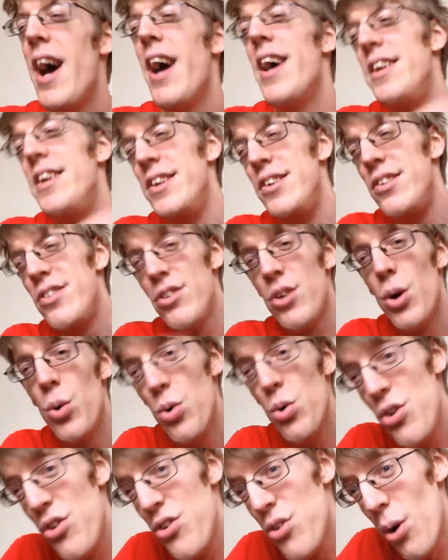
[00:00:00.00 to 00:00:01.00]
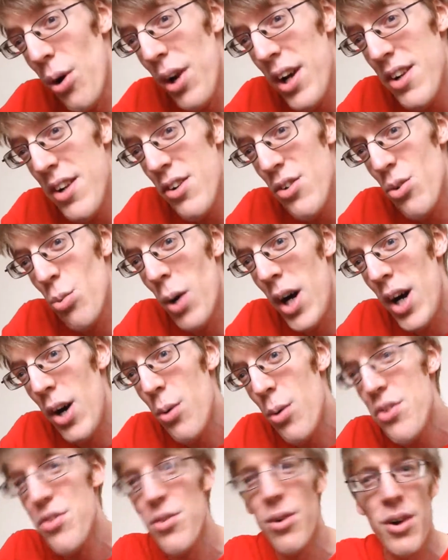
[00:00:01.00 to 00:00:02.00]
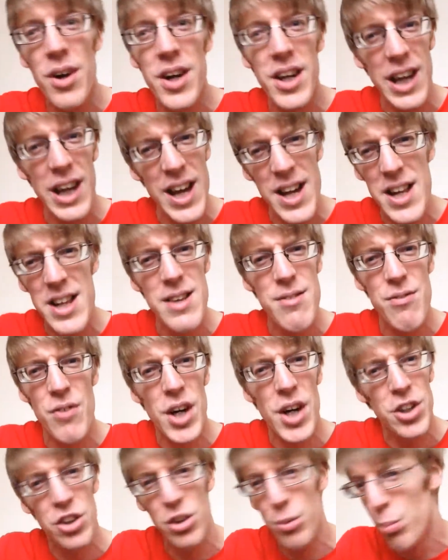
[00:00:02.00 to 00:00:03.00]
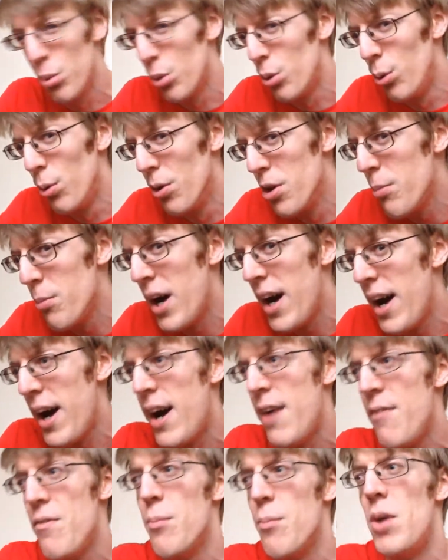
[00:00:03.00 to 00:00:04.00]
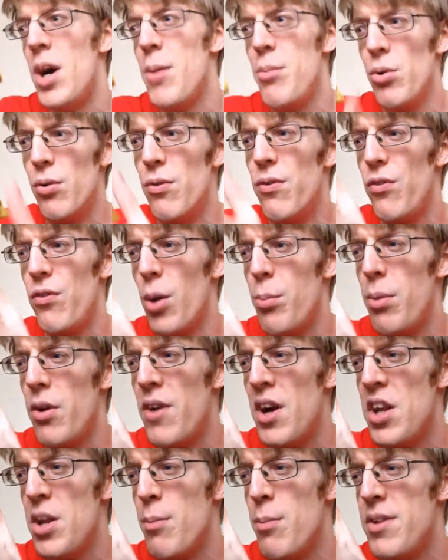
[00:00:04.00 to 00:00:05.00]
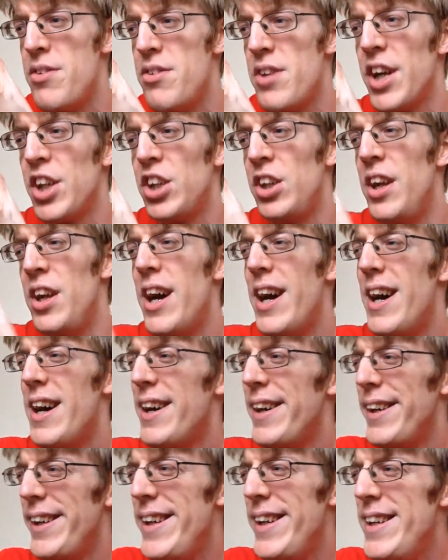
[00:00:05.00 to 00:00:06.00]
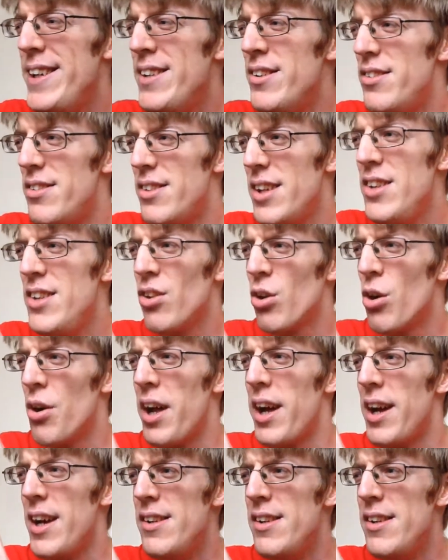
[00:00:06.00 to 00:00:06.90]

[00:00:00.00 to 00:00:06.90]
And he's so solid as well. It's not like any version of Brawl you might have that might be all floppy around the midsection. He's got it.